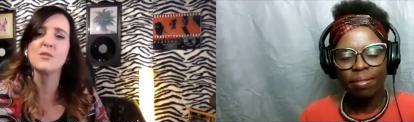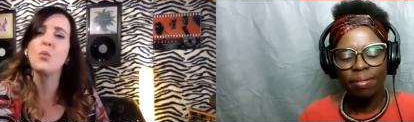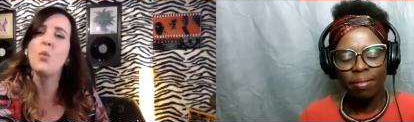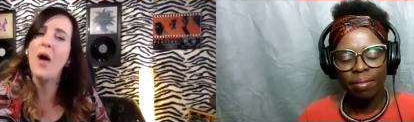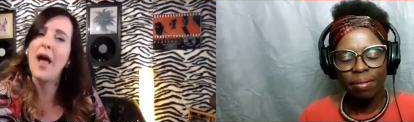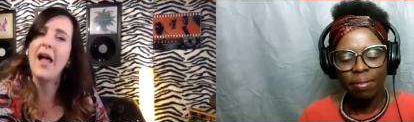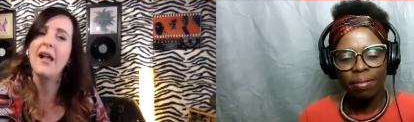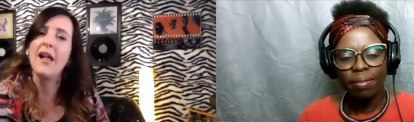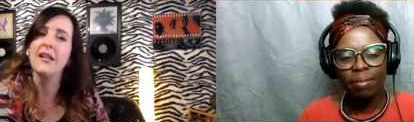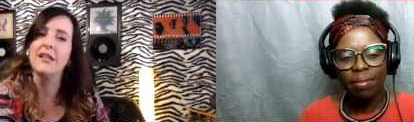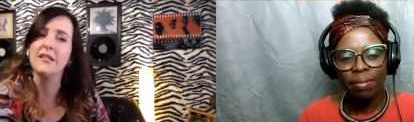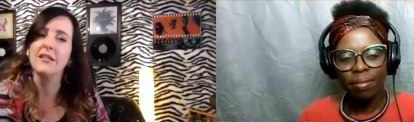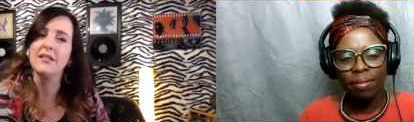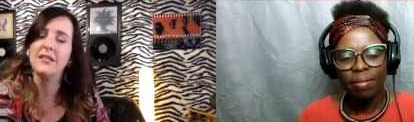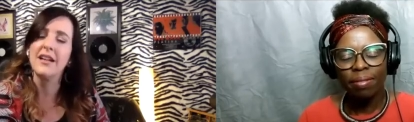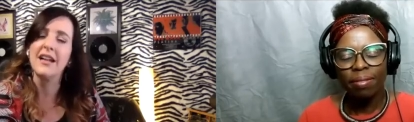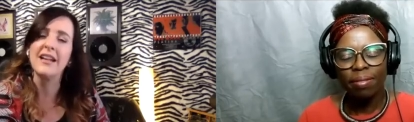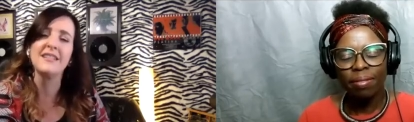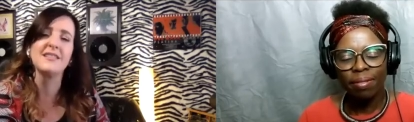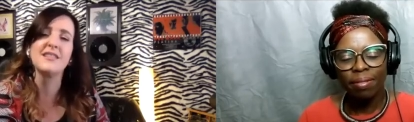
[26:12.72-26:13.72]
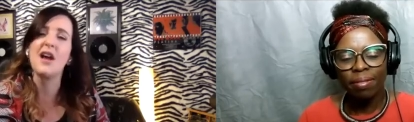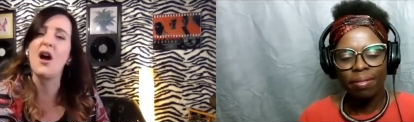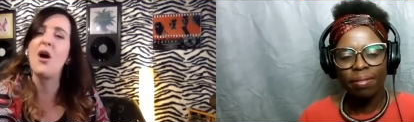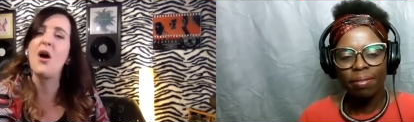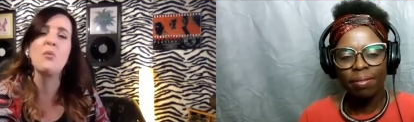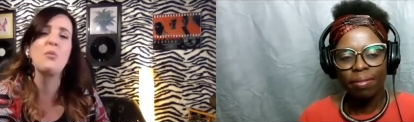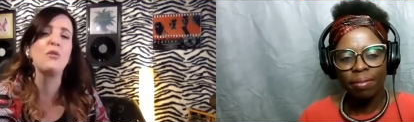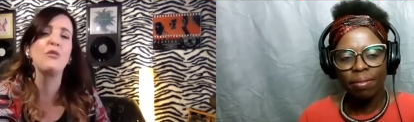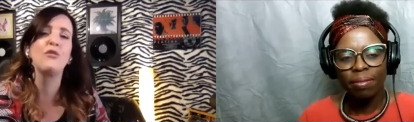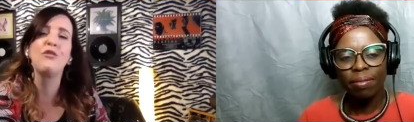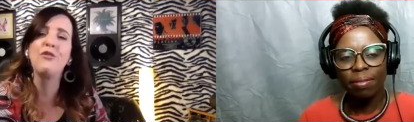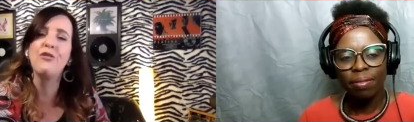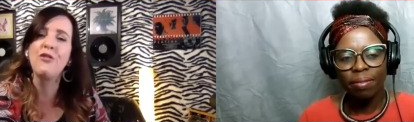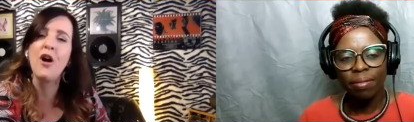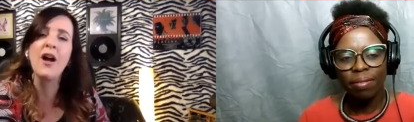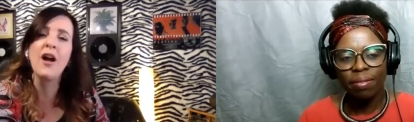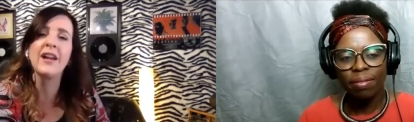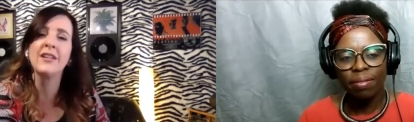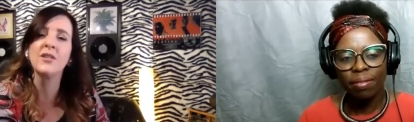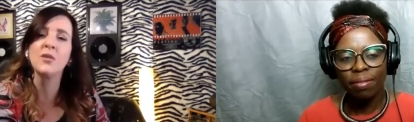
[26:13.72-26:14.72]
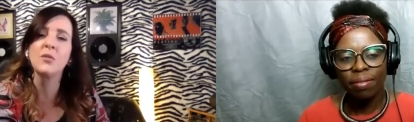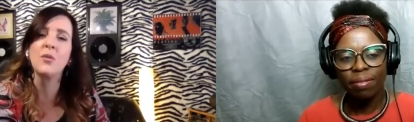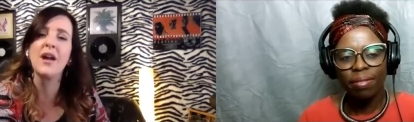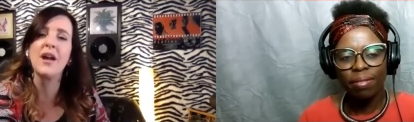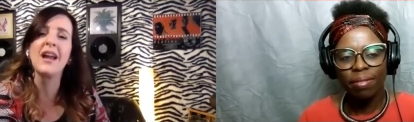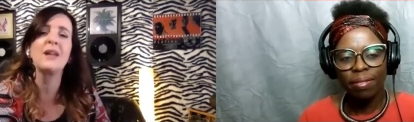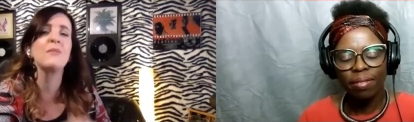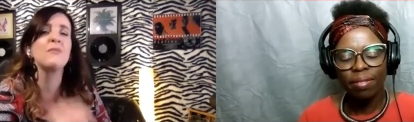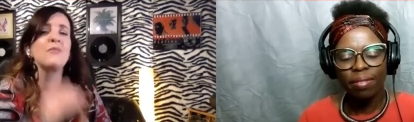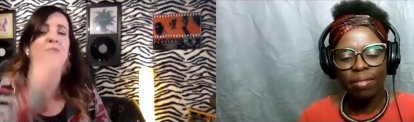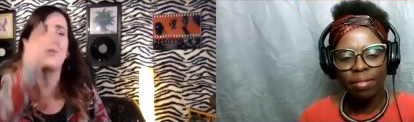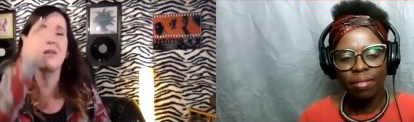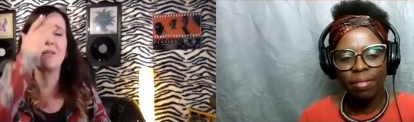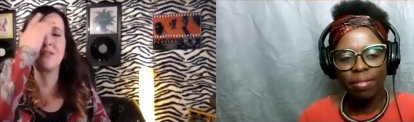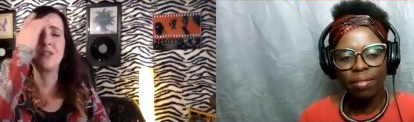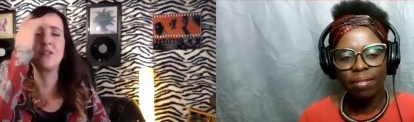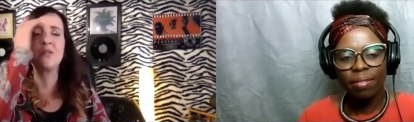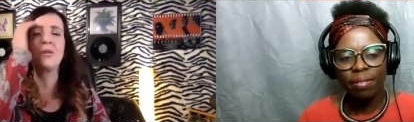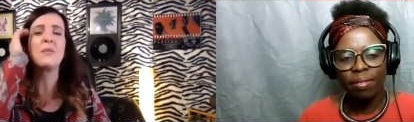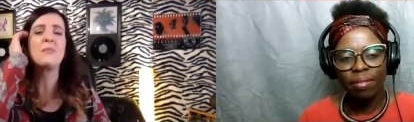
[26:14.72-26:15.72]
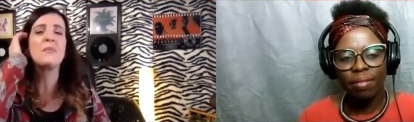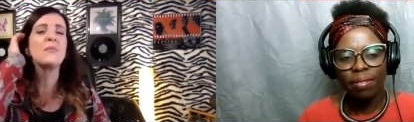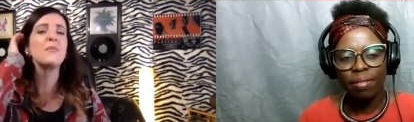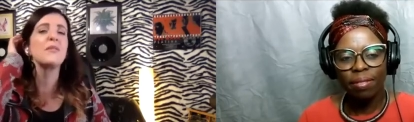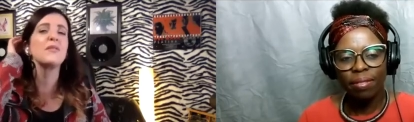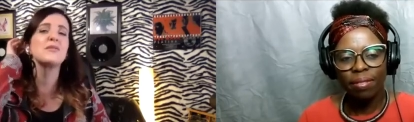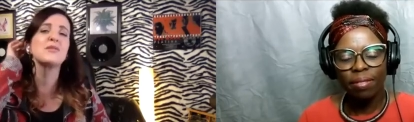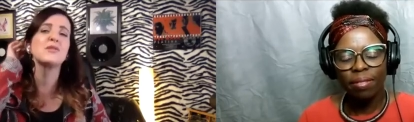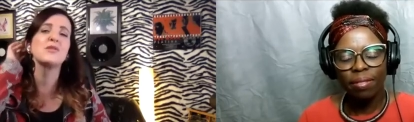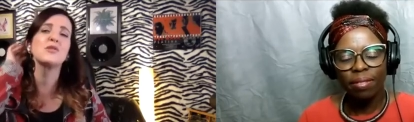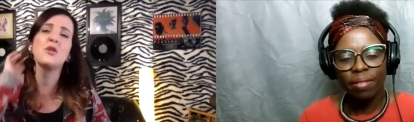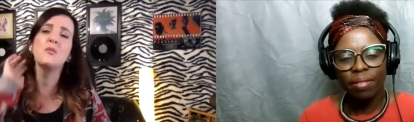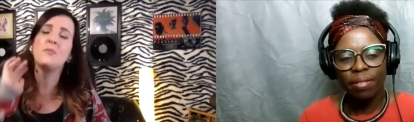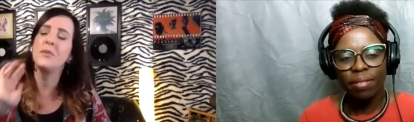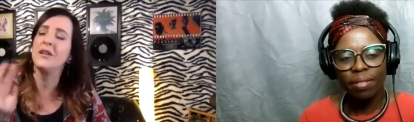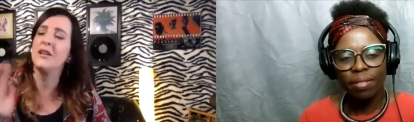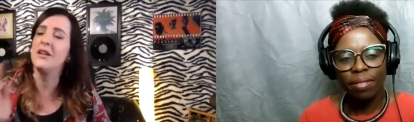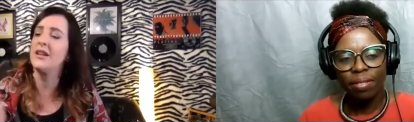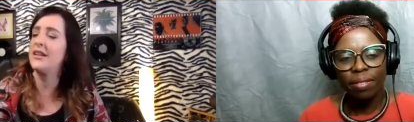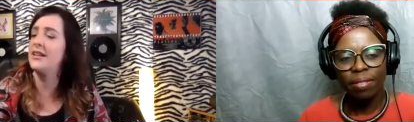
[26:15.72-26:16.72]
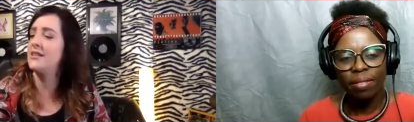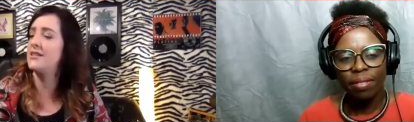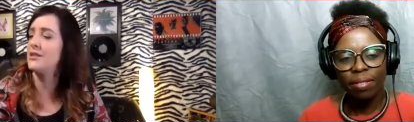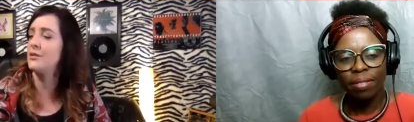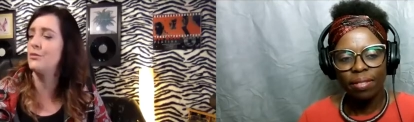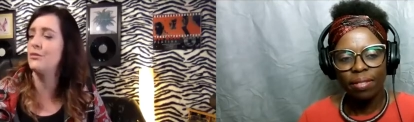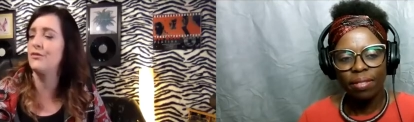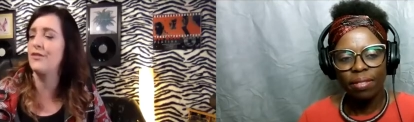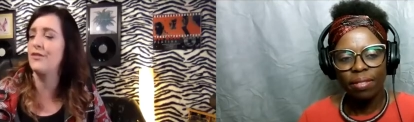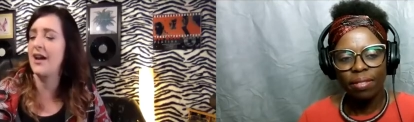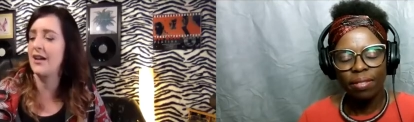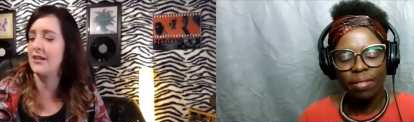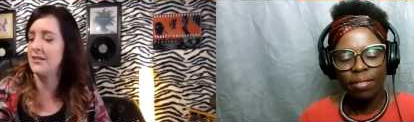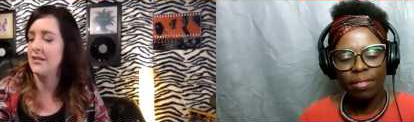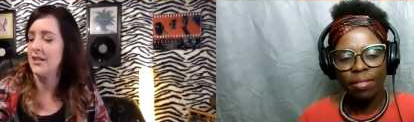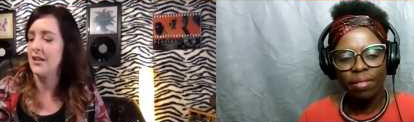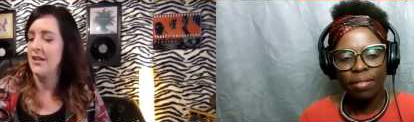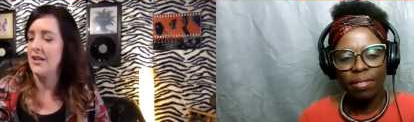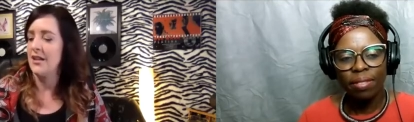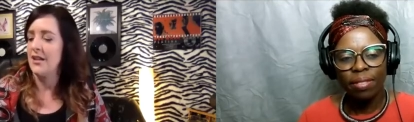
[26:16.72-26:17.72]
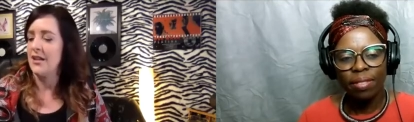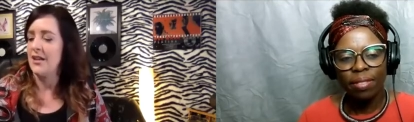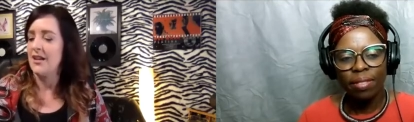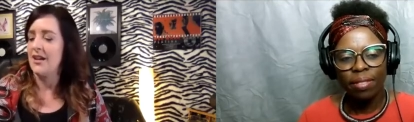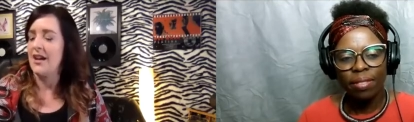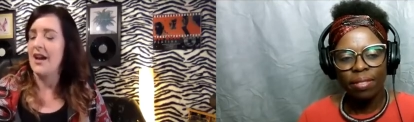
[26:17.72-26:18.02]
Speaker 1: mm. as well and mm. i will find a way and i'm you know i'm super lucky to have had